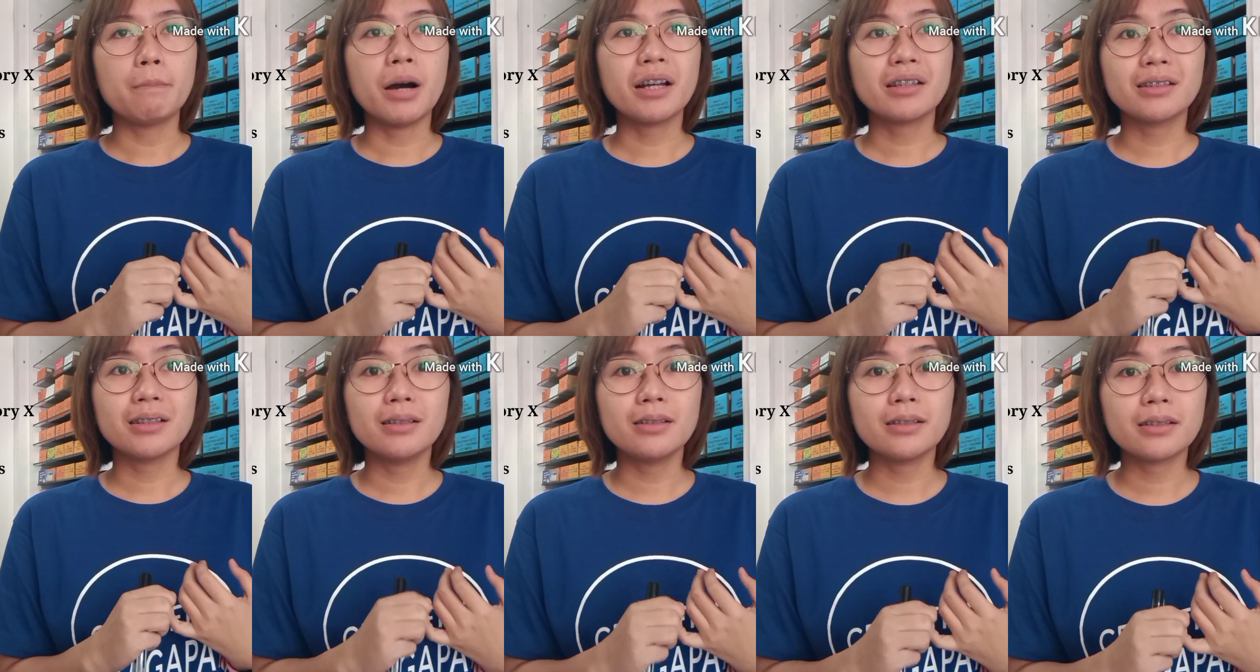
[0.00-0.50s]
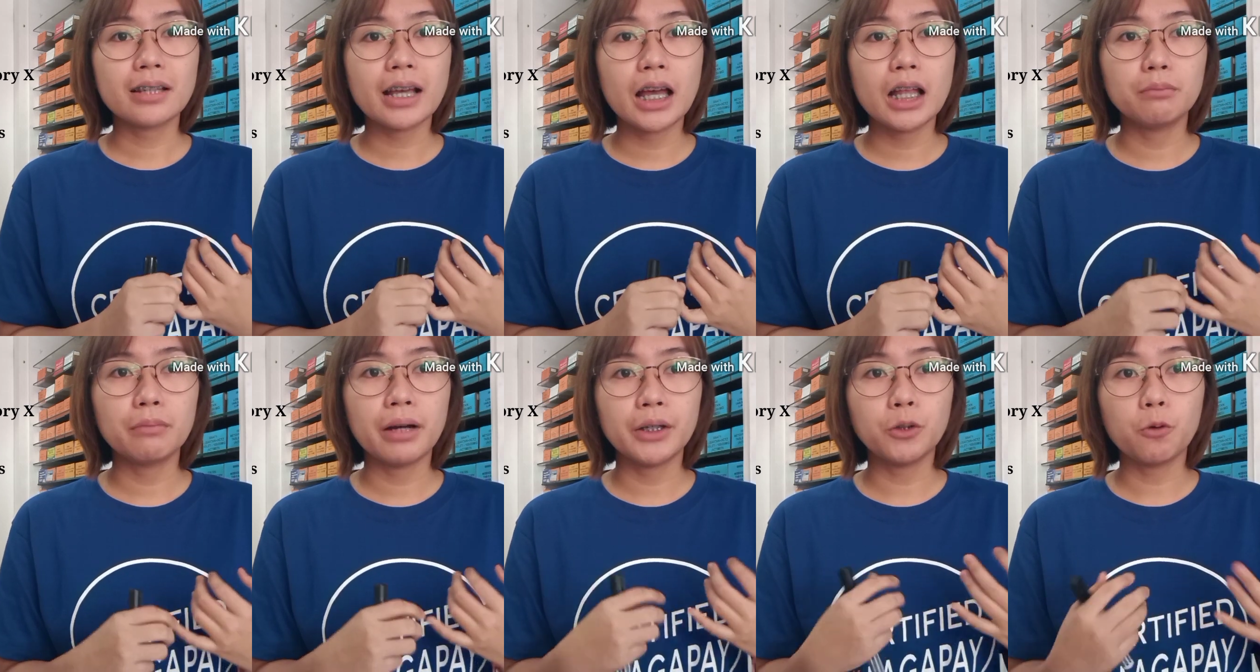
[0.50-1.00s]
muscle
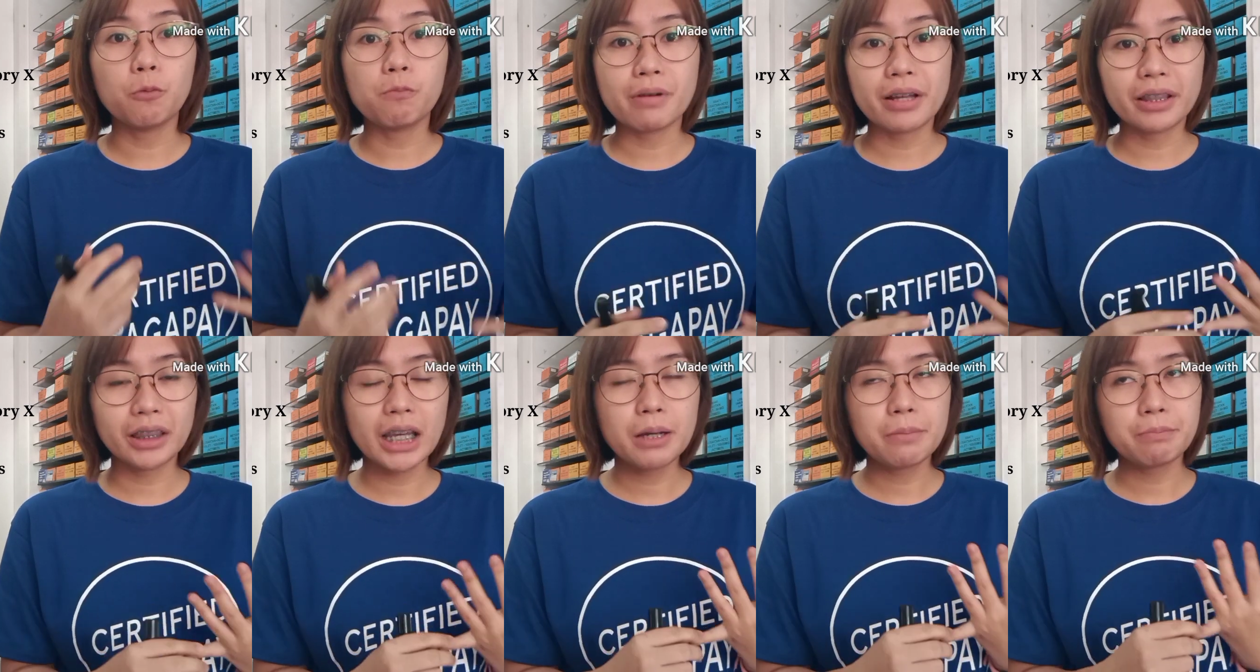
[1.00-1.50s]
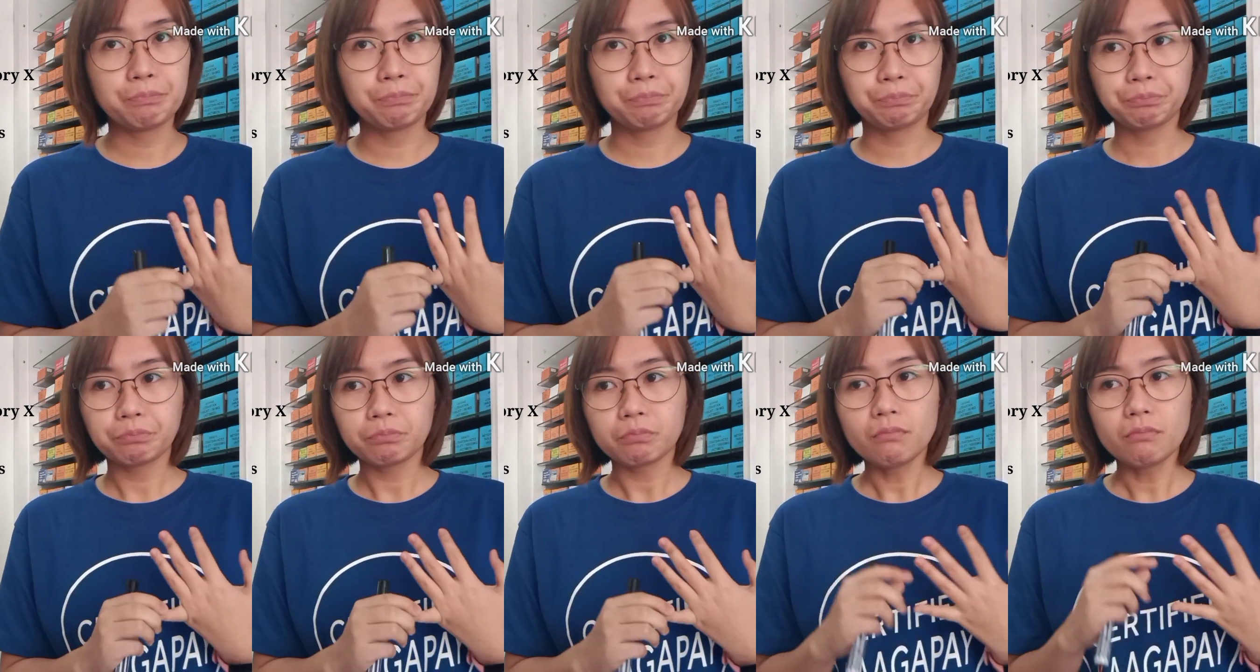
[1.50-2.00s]
cell myopathy.
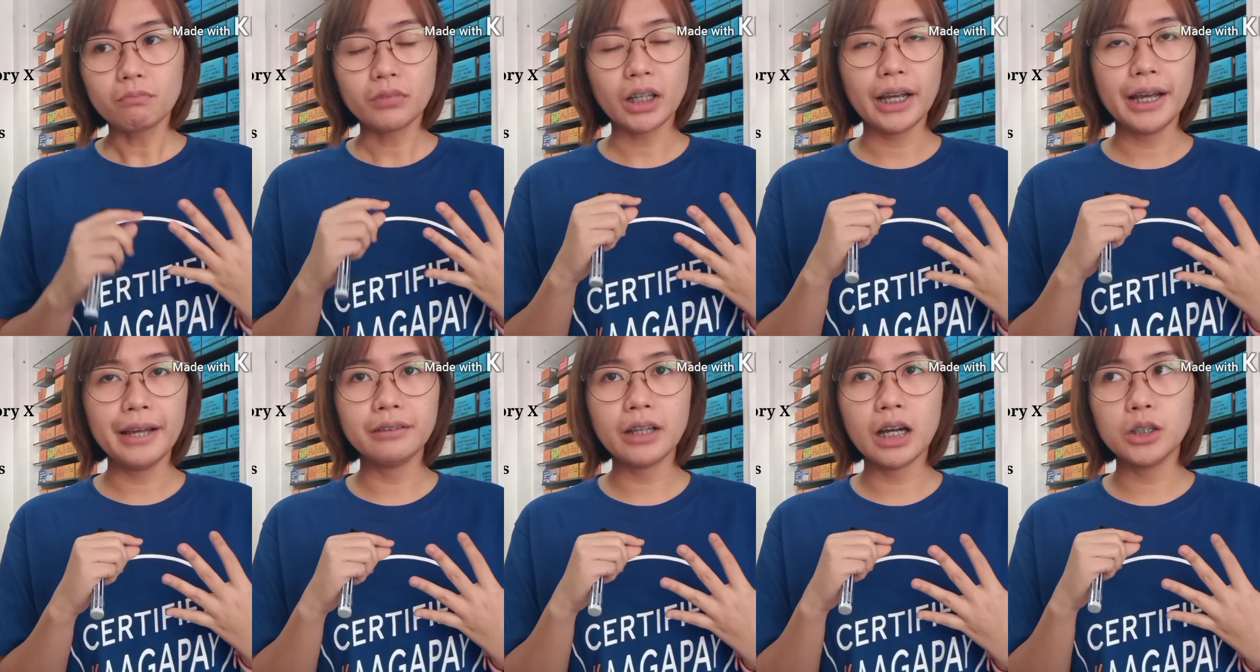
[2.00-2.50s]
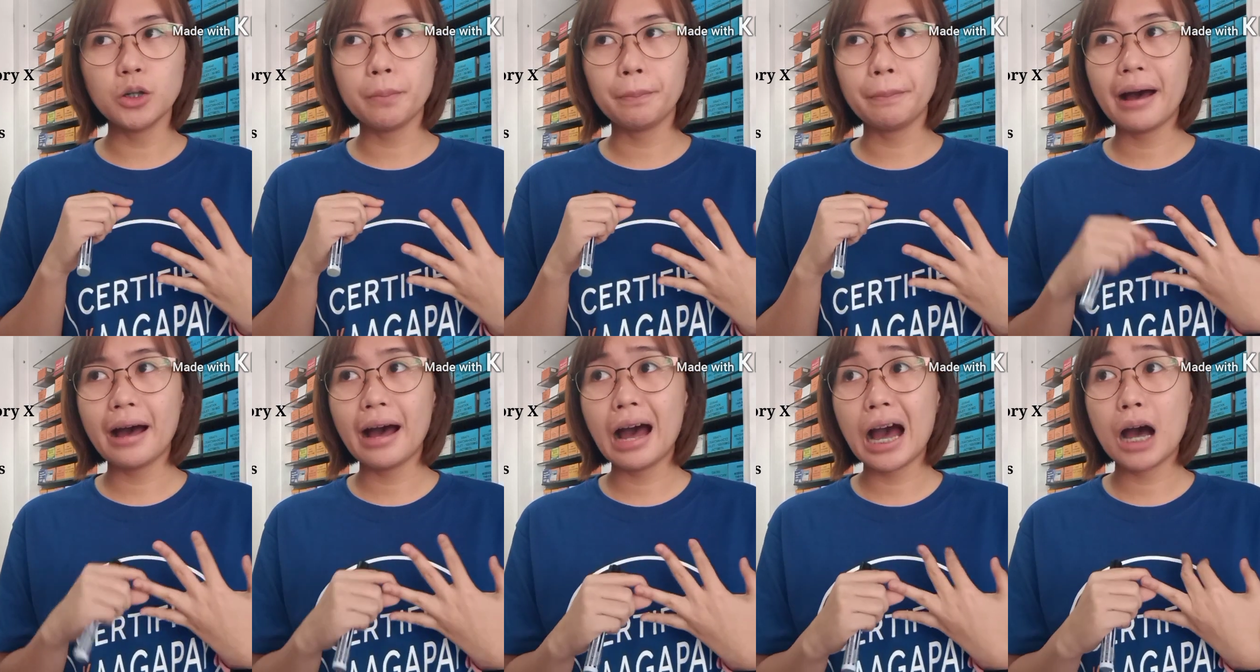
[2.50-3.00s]
And
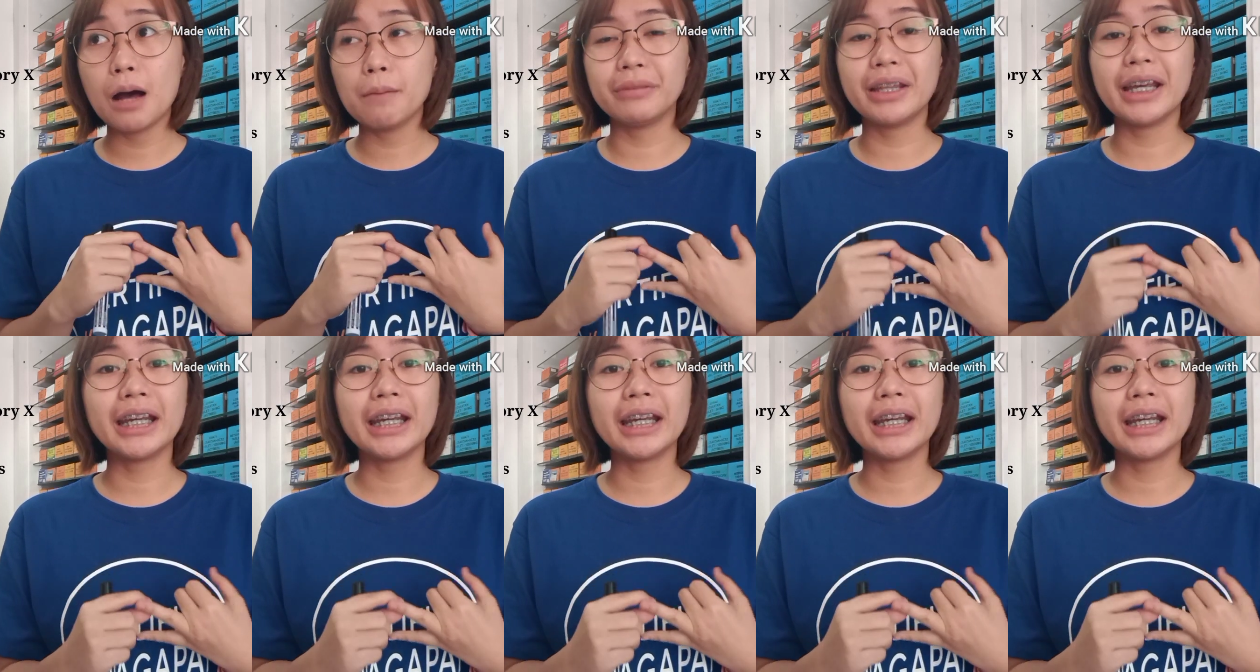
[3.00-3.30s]
ano pa,